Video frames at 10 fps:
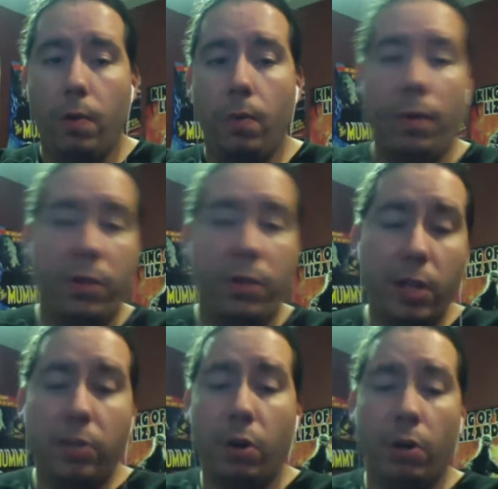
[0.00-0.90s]
Well, this
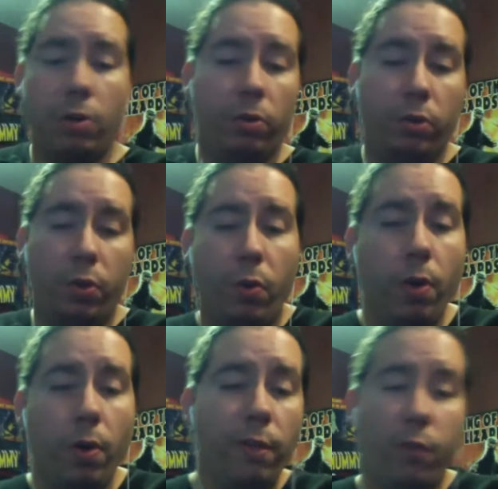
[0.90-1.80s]
next article on
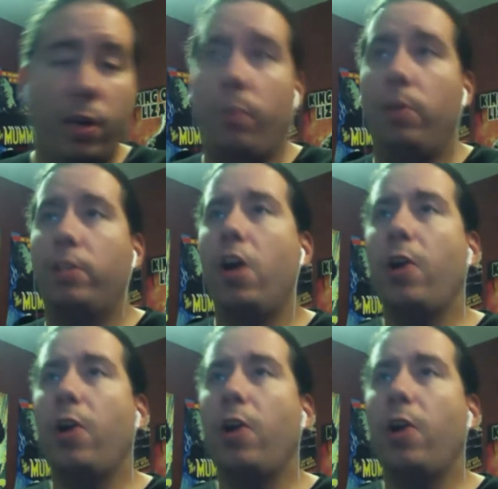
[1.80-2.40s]
Torrent Freak, we talk